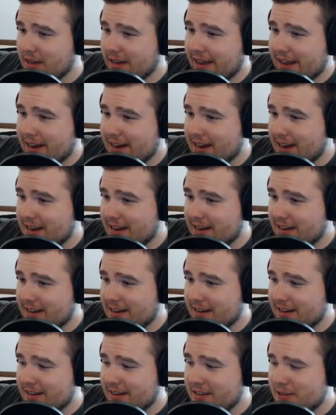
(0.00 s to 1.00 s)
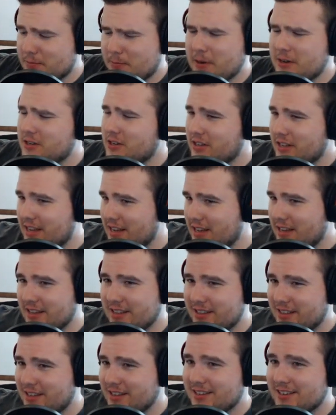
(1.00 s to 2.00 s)
In especially
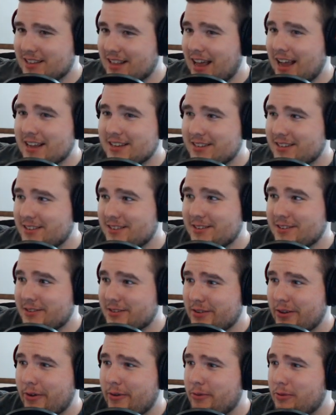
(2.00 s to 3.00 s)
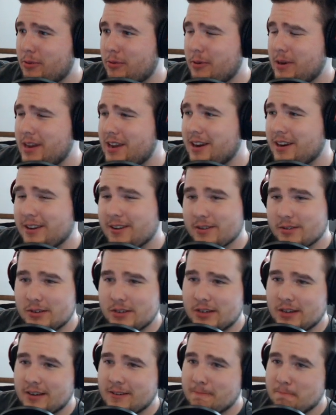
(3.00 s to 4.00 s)
this last 2-3
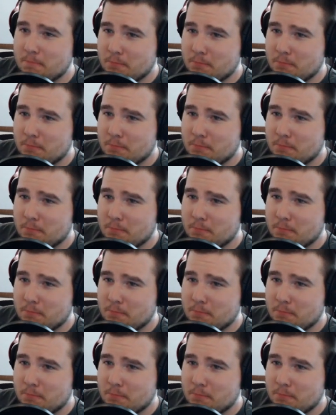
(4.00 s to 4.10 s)
years,